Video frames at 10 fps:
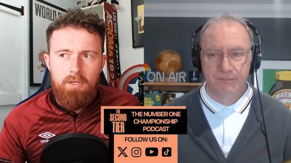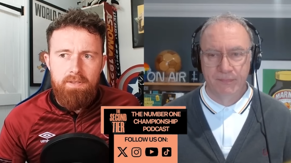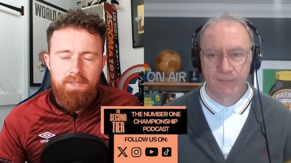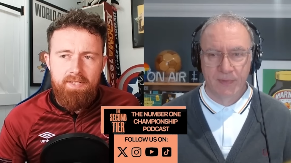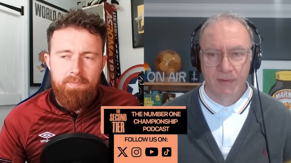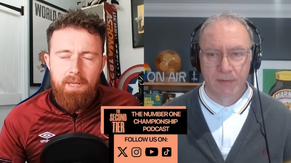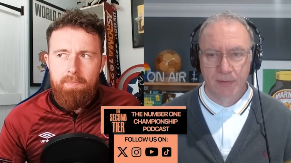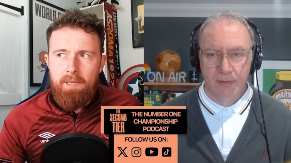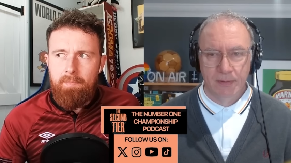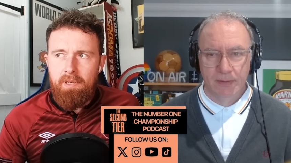Speaker 1: This may
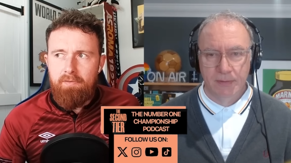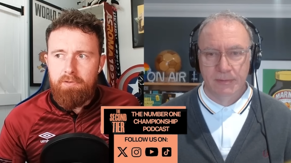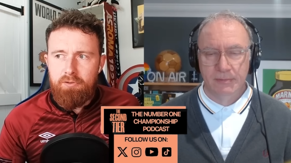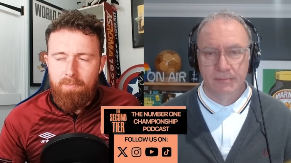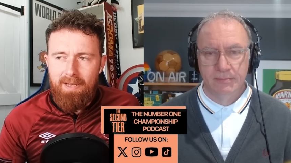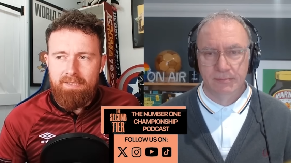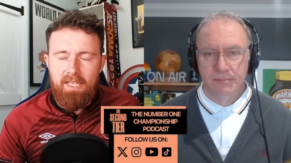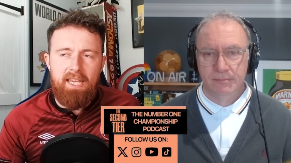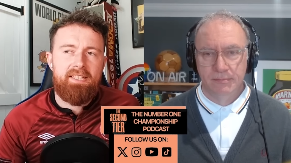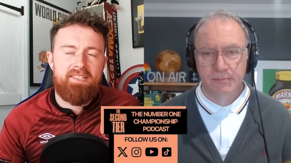be a bit of a
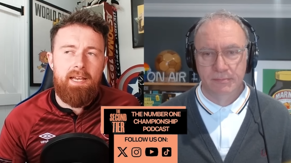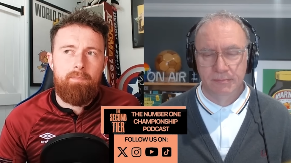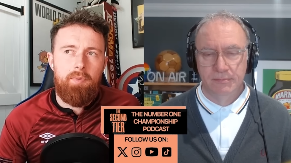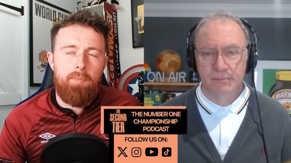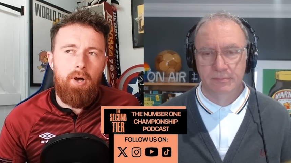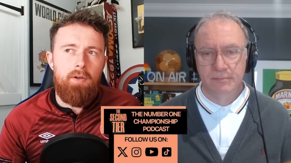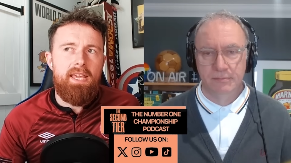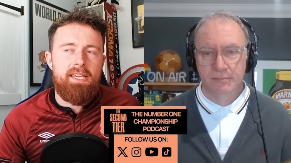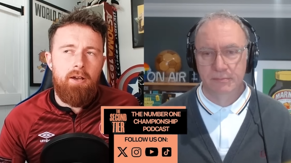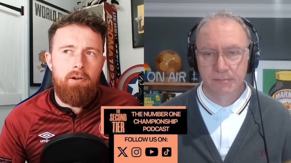dramatic example, but are
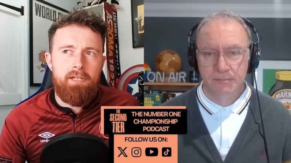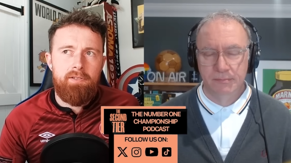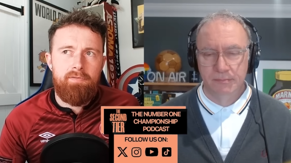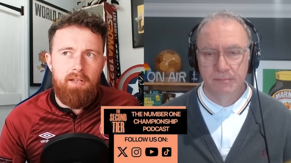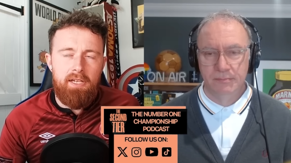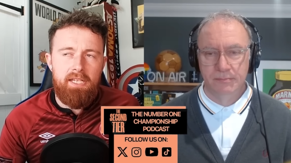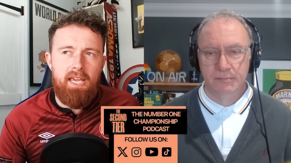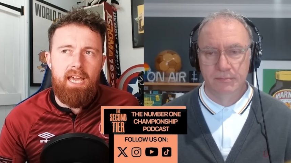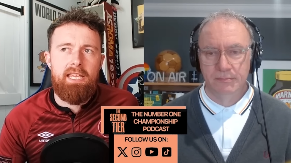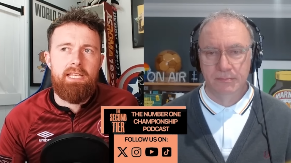they kind of like
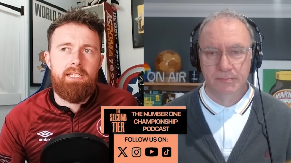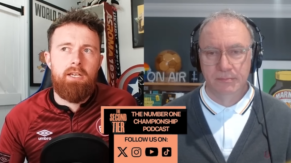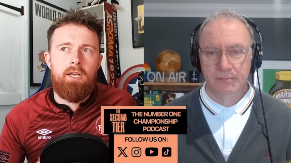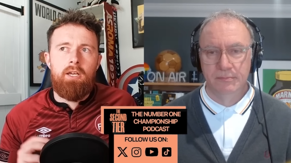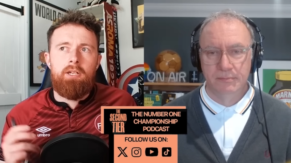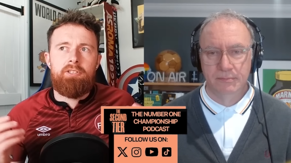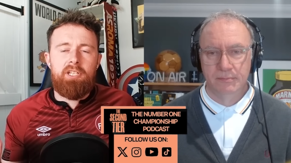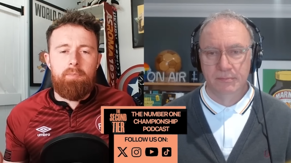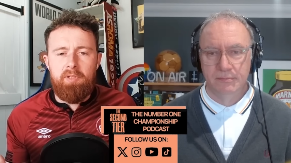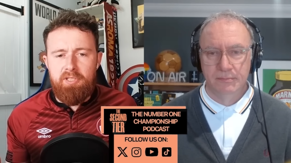a
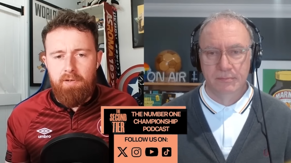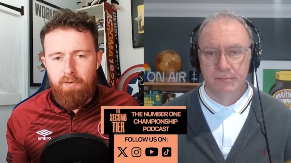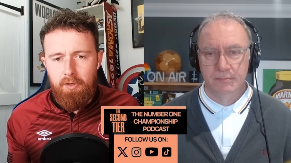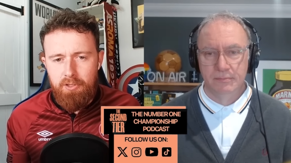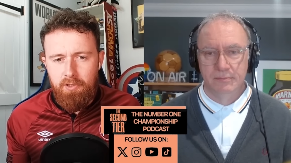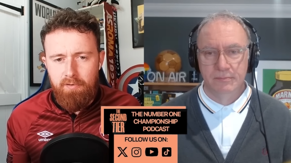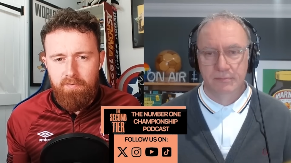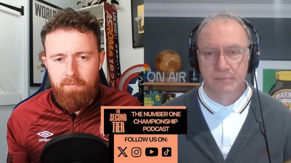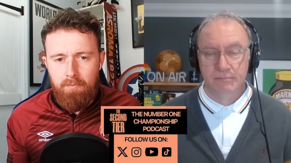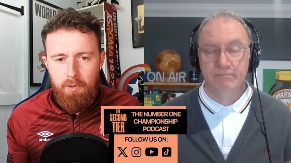championship version
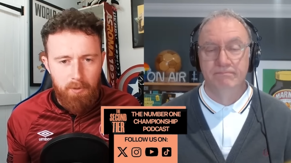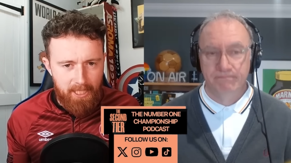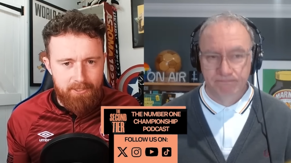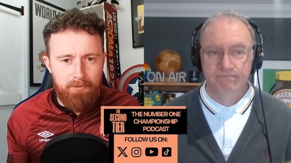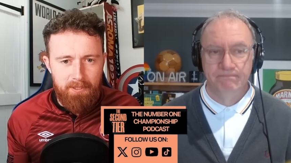of Newcastle